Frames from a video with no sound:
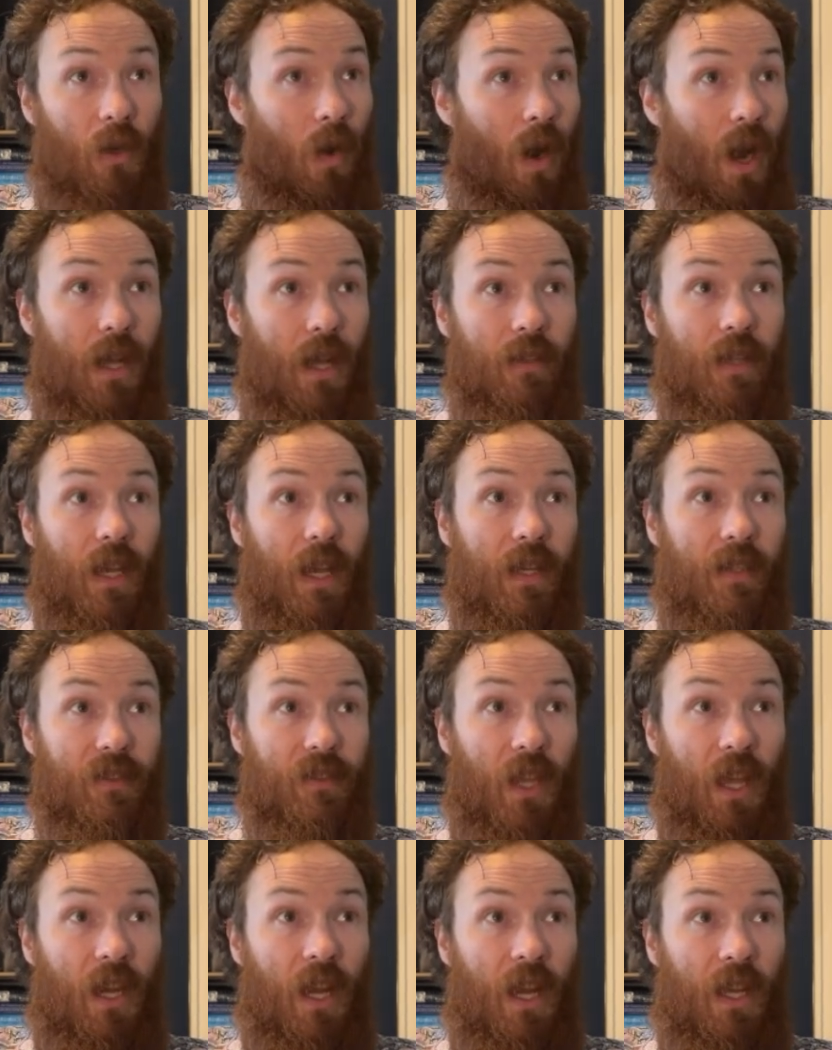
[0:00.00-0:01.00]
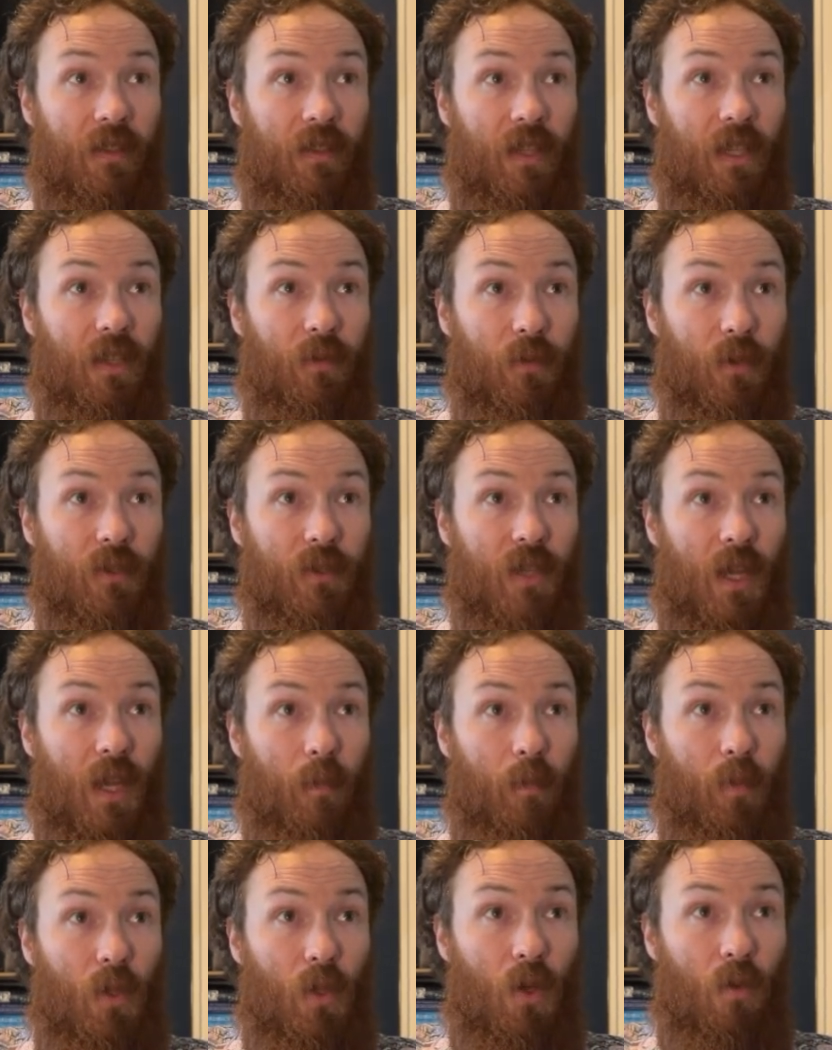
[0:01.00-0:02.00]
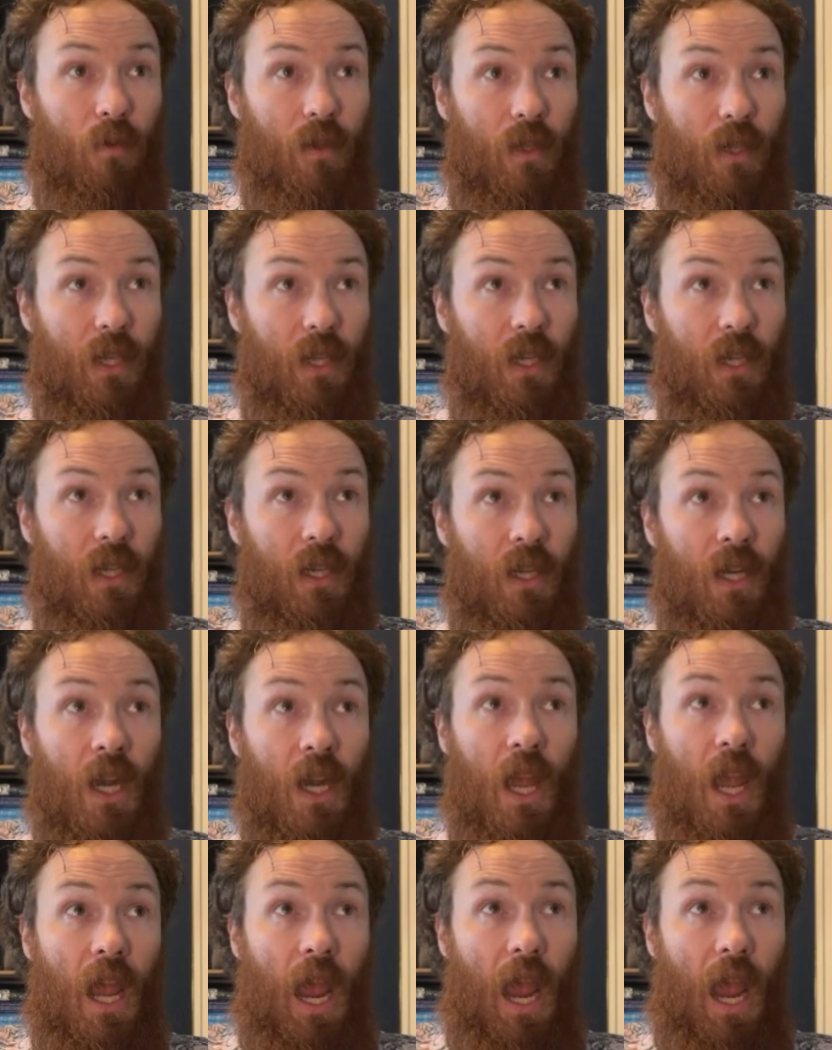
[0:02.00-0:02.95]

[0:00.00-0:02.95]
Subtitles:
I like ZID, for example, over here.